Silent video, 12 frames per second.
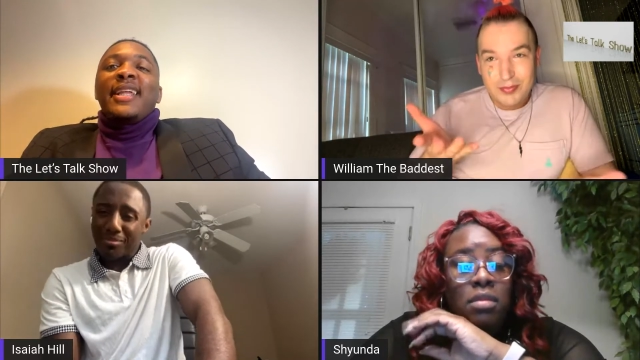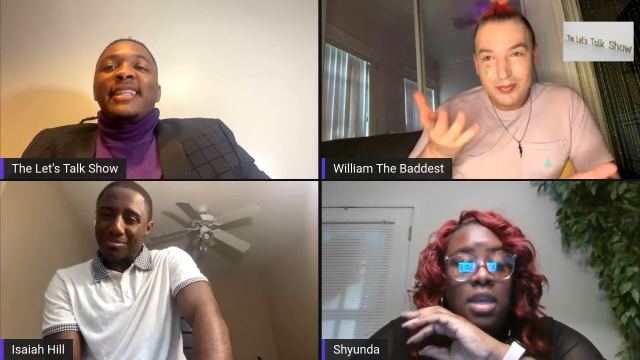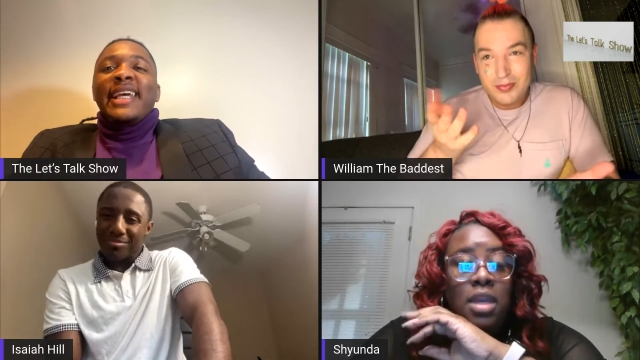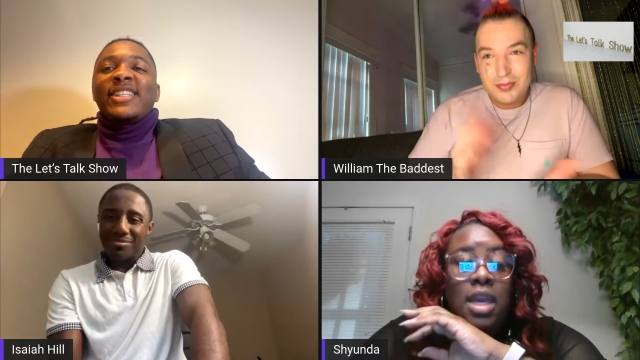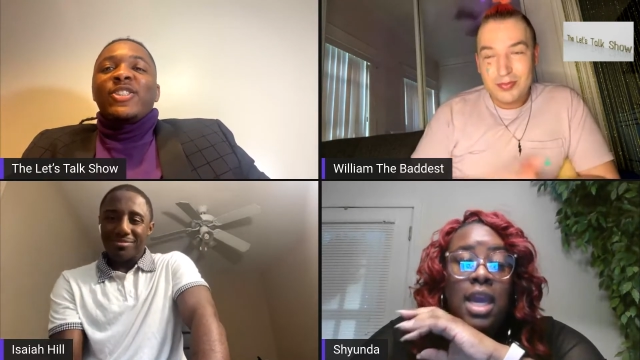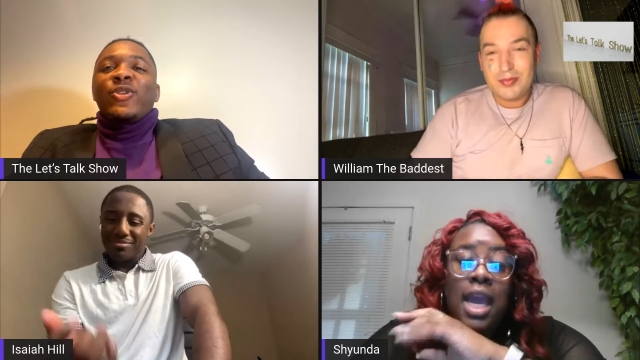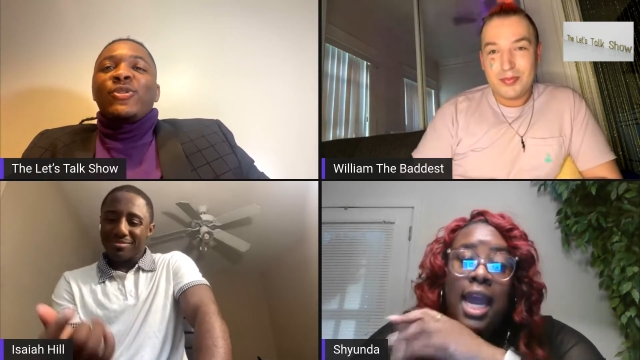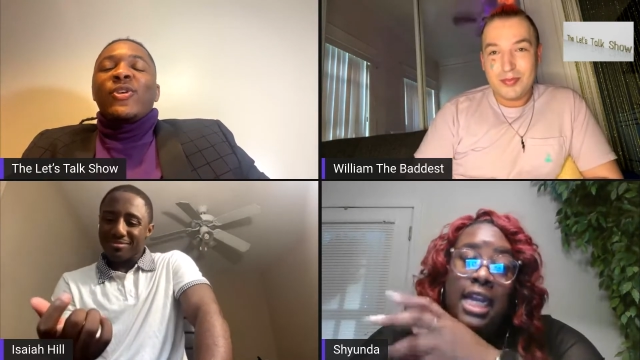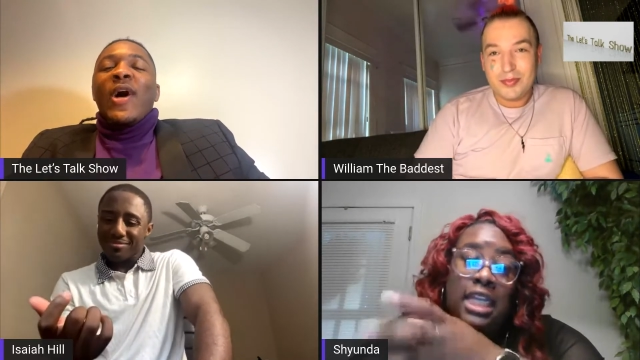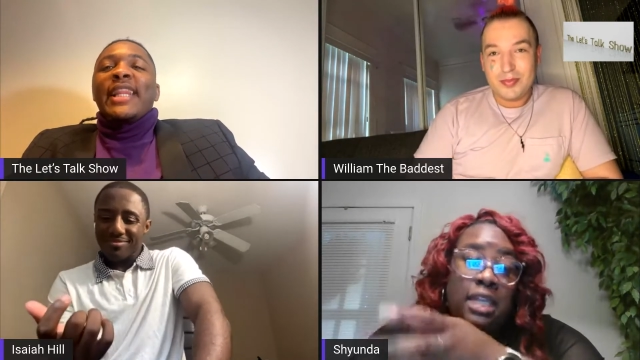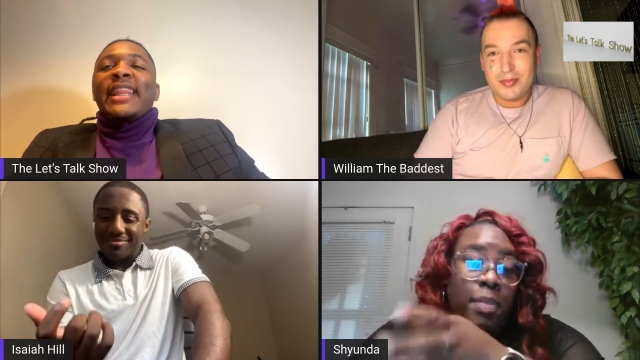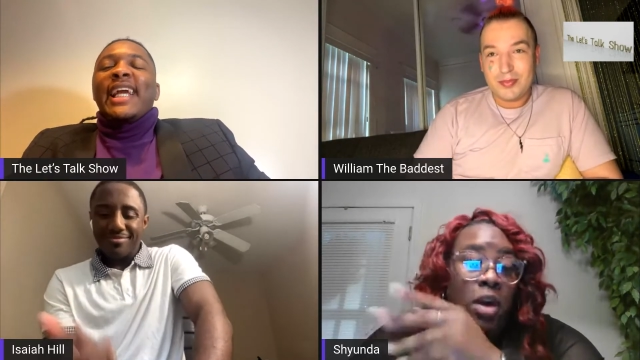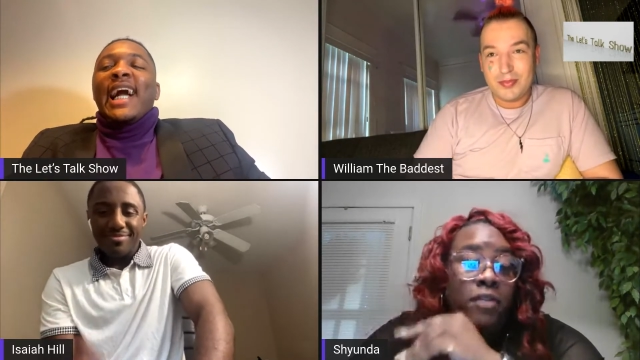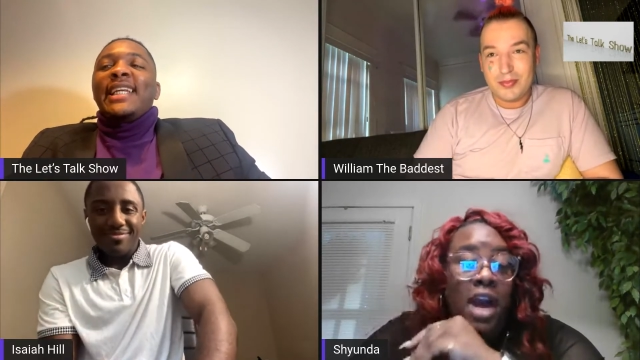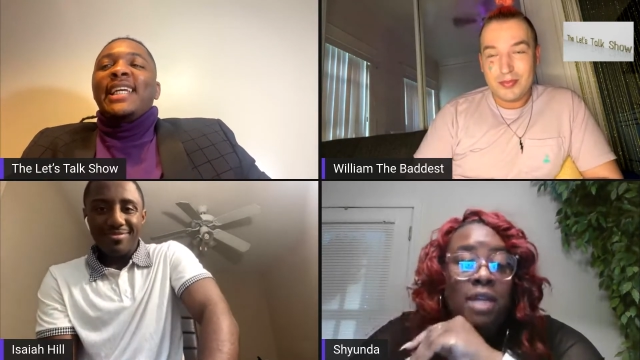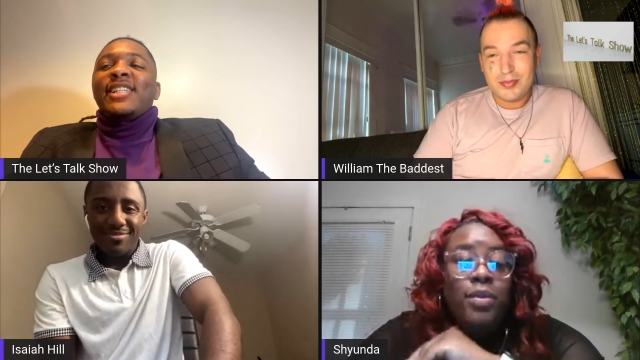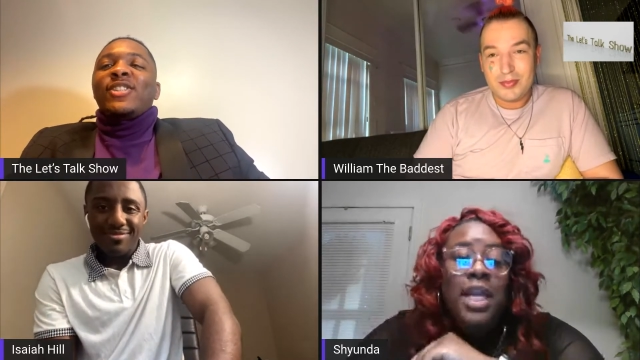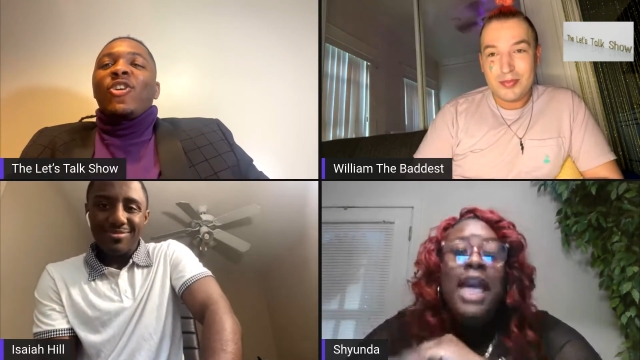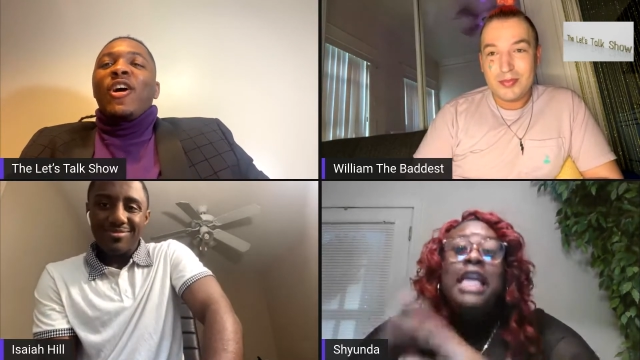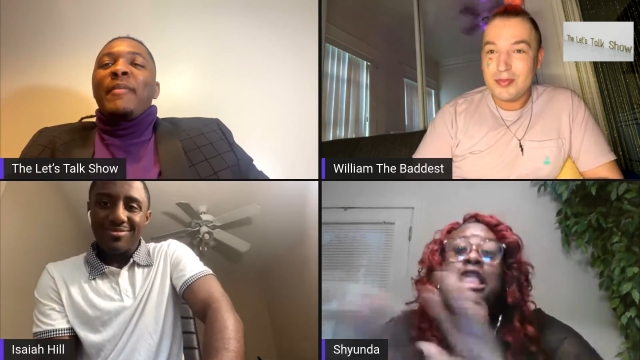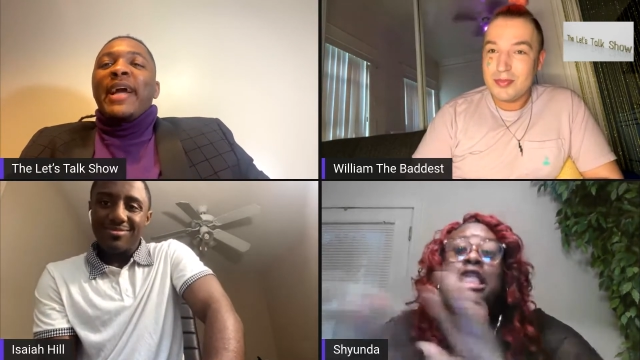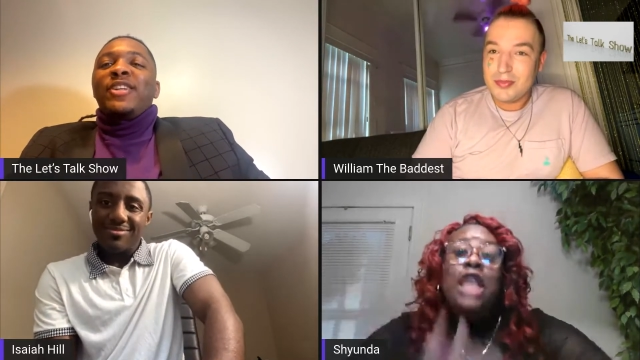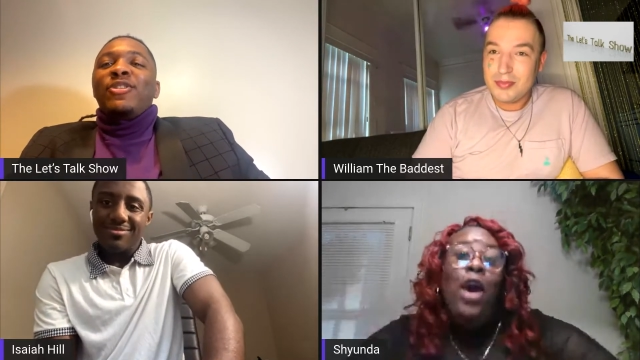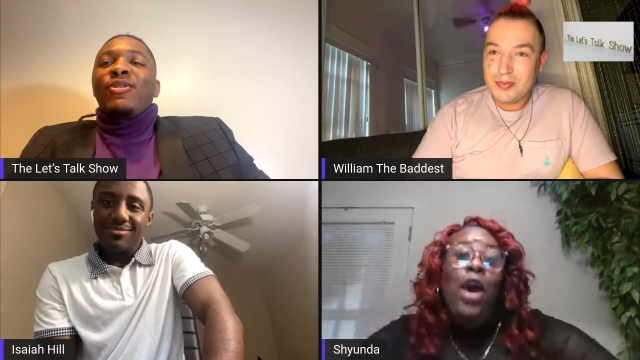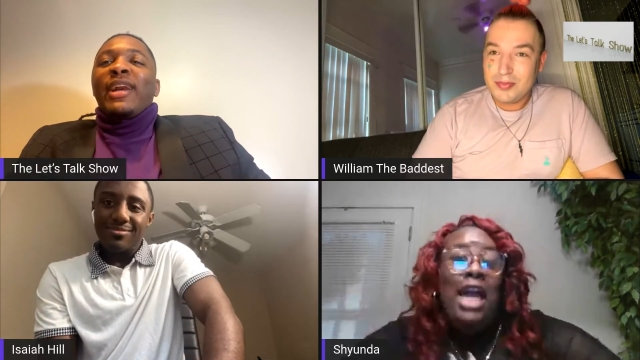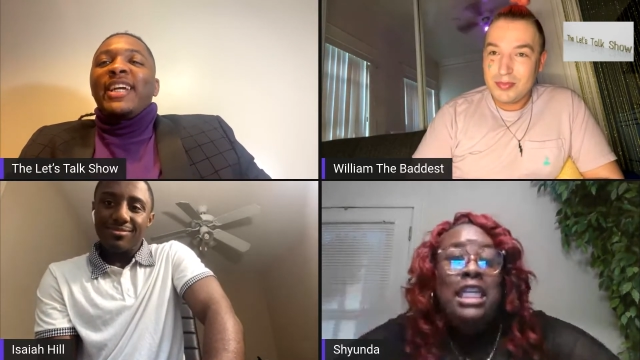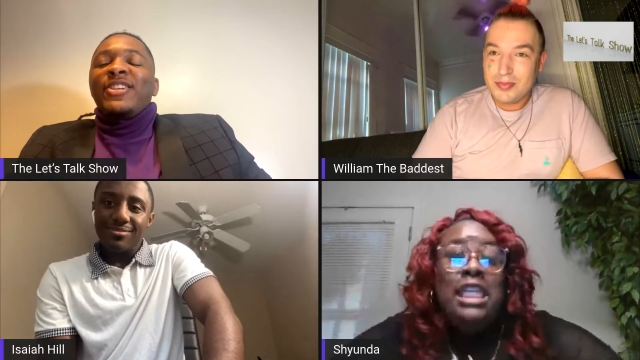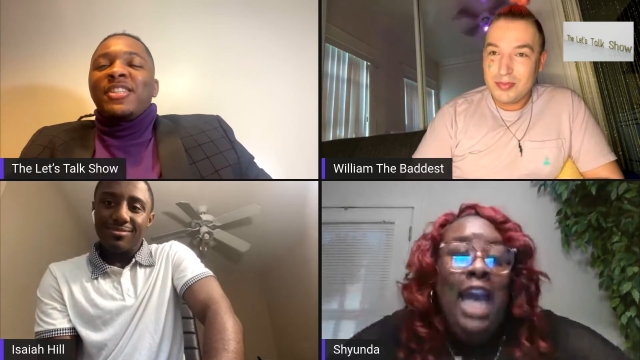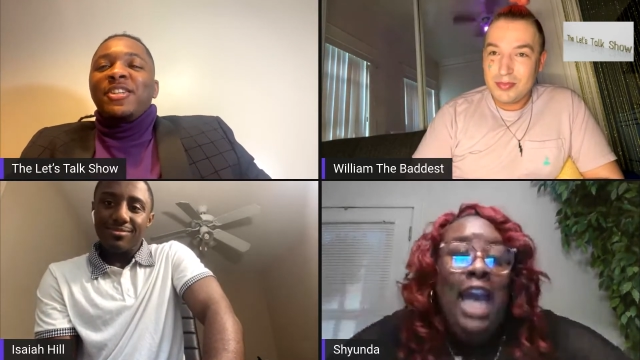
Speaker 1: that's true. So, I, I just, the, so I, just